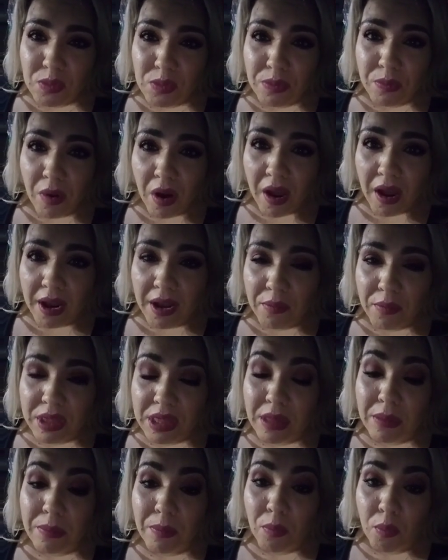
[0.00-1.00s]
with
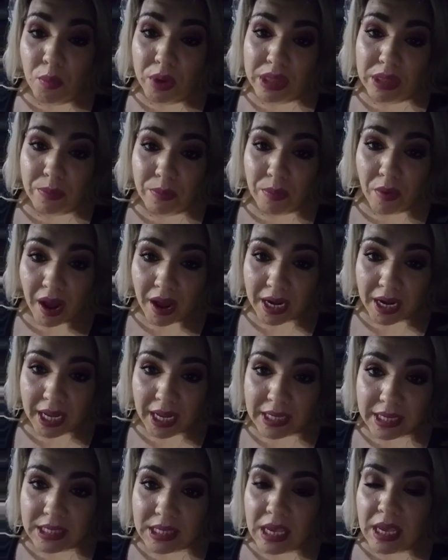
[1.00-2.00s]
the
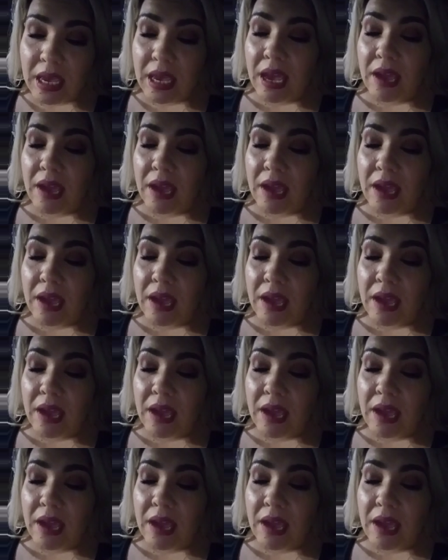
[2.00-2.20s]
products,